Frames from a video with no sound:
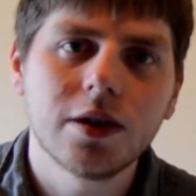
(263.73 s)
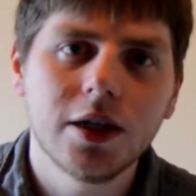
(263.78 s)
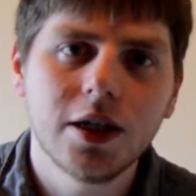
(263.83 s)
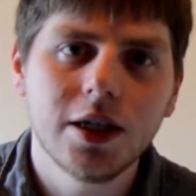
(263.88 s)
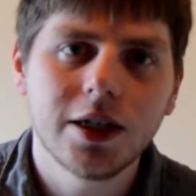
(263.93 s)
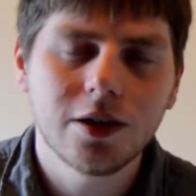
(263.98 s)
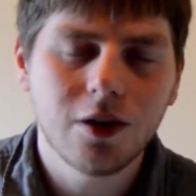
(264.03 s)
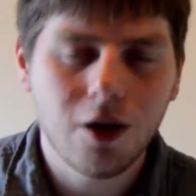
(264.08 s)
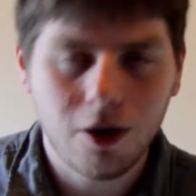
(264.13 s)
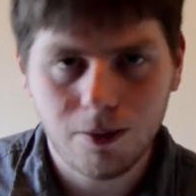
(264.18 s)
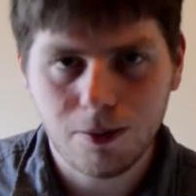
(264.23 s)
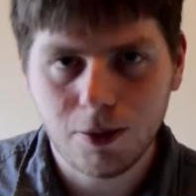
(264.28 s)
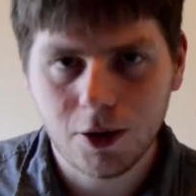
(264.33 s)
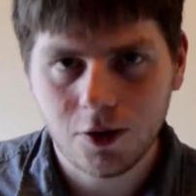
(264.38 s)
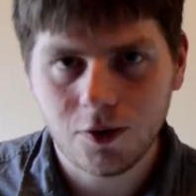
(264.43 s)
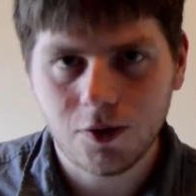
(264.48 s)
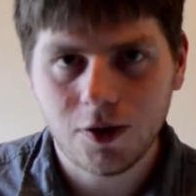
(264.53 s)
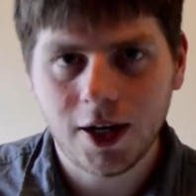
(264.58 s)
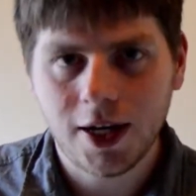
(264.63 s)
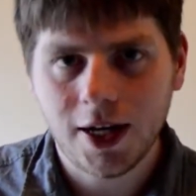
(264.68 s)
He's not
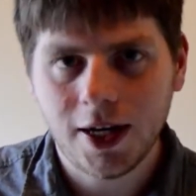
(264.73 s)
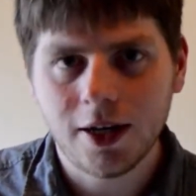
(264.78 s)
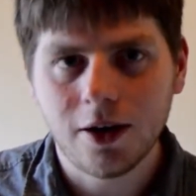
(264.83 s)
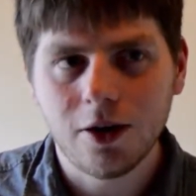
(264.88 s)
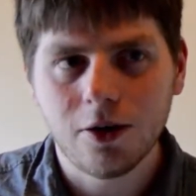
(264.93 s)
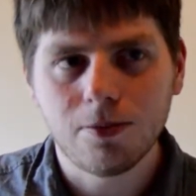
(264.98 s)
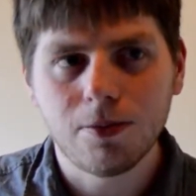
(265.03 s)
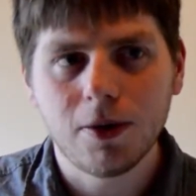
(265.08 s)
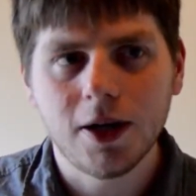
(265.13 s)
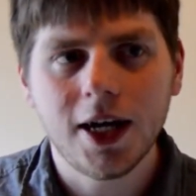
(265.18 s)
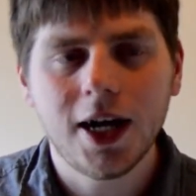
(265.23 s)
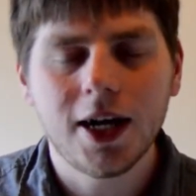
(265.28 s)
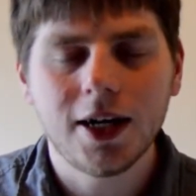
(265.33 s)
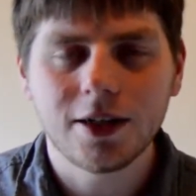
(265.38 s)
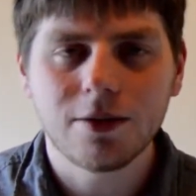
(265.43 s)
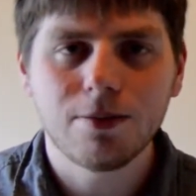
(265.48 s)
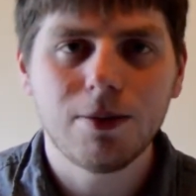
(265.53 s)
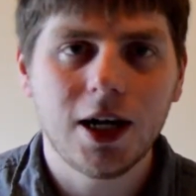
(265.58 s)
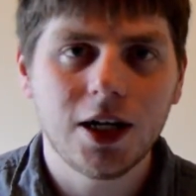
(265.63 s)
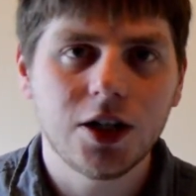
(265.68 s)
perfectly healed, but he
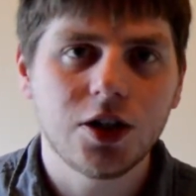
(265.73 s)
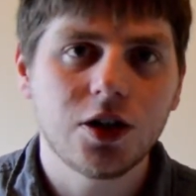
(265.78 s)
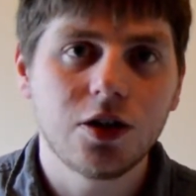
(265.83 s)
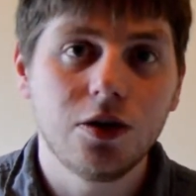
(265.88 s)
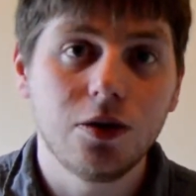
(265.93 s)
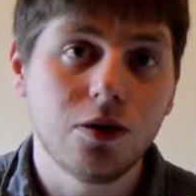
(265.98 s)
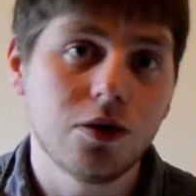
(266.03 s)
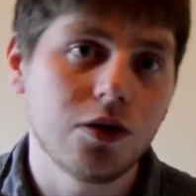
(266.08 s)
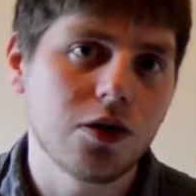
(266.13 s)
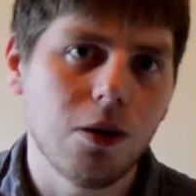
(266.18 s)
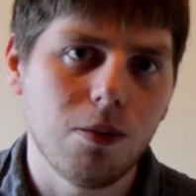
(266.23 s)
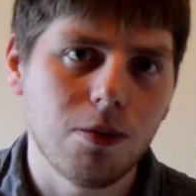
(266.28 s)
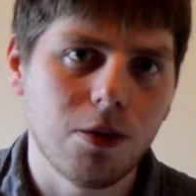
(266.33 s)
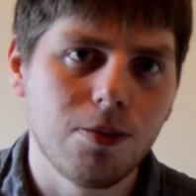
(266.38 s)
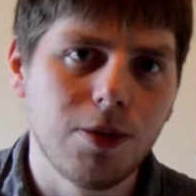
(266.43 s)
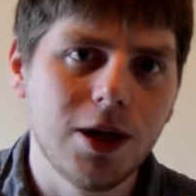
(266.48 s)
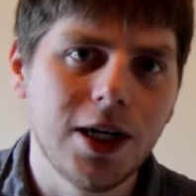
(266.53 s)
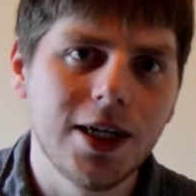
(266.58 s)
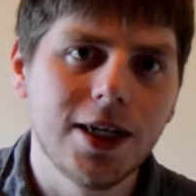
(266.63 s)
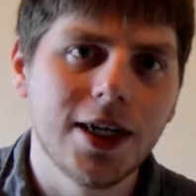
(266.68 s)
has managed to stop the
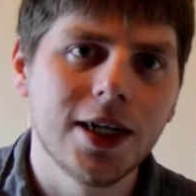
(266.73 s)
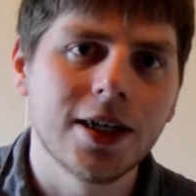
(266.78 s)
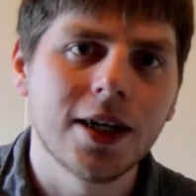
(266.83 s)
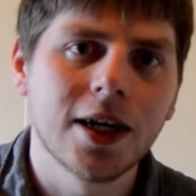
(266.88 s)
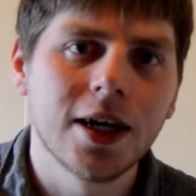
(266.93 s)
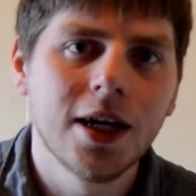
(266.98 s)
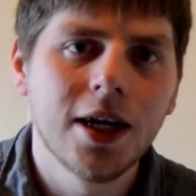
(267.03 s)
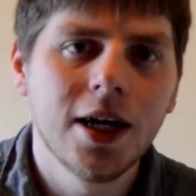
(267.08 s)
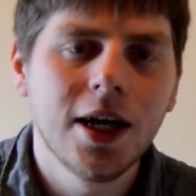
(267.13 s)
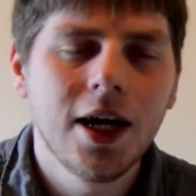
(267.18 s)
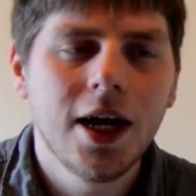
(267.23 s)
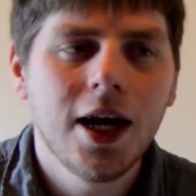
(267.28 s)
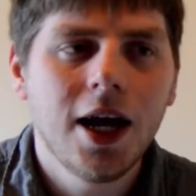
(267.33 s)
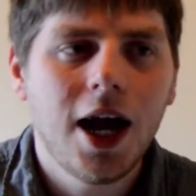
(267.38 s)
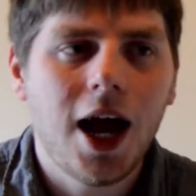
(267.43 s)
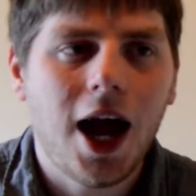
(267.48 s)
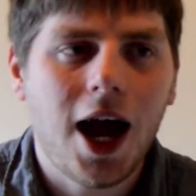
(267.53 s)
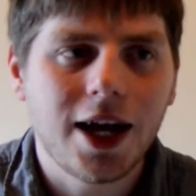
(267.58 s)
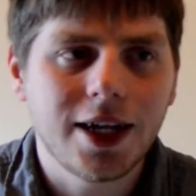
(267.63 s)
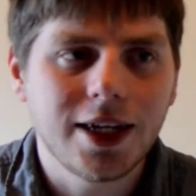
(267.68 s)
bleeding,
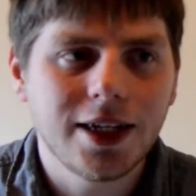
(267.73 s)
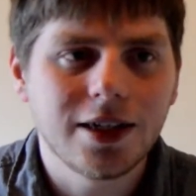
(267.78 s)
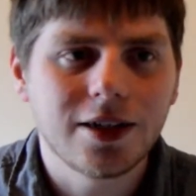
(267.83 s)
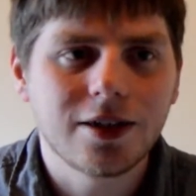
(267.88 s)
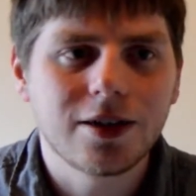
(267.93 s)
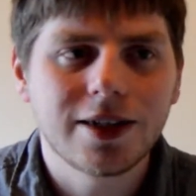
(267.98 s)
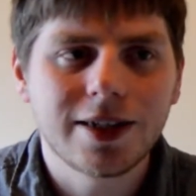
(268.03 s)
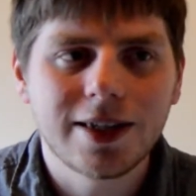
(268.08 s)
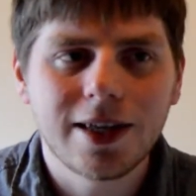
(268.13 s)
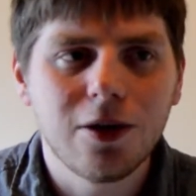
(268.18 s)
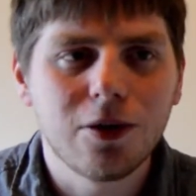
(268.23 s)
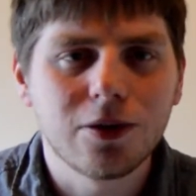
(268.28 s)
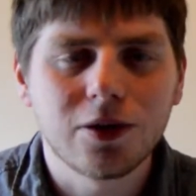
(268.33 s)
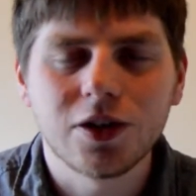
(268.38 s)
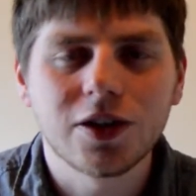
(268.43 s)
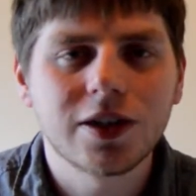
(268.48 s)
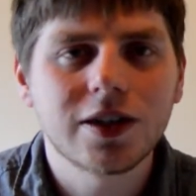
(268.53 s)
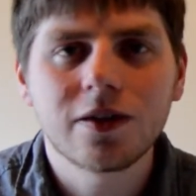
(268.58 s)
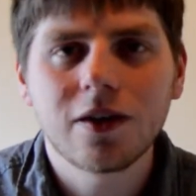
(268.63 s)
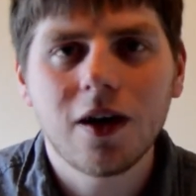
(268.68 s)
and he's still
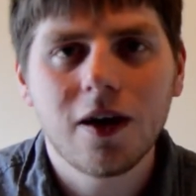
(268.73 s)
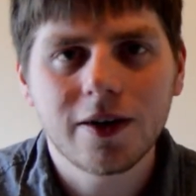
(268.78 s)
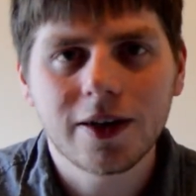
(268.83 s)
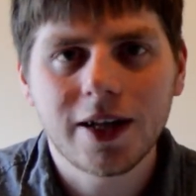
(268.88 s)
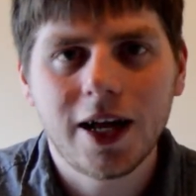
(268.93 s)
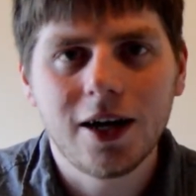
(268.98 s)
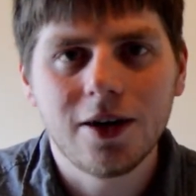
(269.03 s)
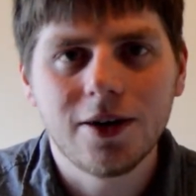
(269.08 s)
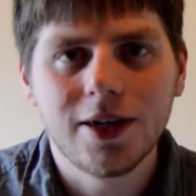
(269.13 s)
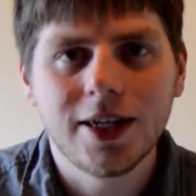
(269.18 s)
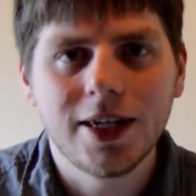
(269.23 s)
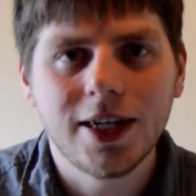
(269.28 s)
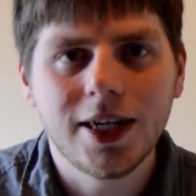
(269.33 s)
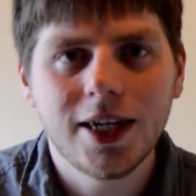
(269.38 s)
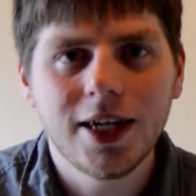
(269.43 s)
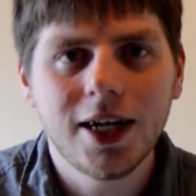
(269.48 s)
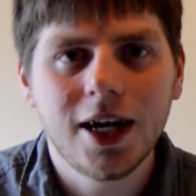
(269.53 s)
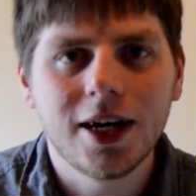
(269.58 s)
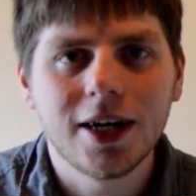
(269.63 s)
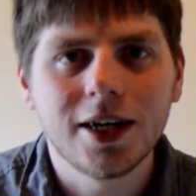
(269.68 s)
just stuck there in
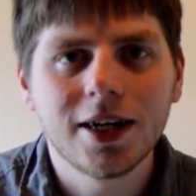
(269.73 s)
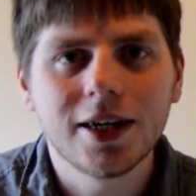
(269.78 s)
the